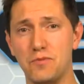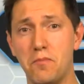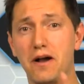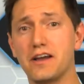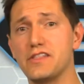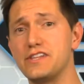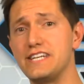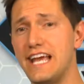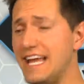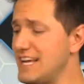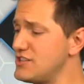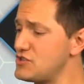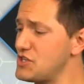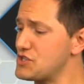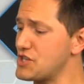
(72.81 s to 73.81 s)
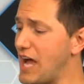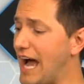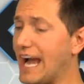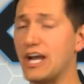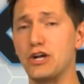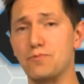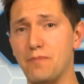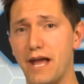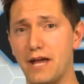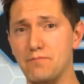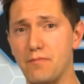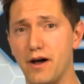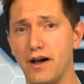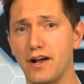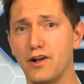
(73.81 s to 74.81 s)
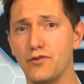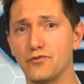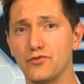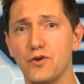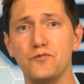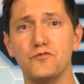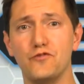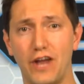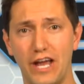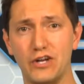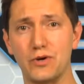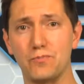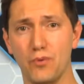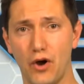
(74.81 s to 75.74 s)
The mug of the day is this Iron Man mug from Vandor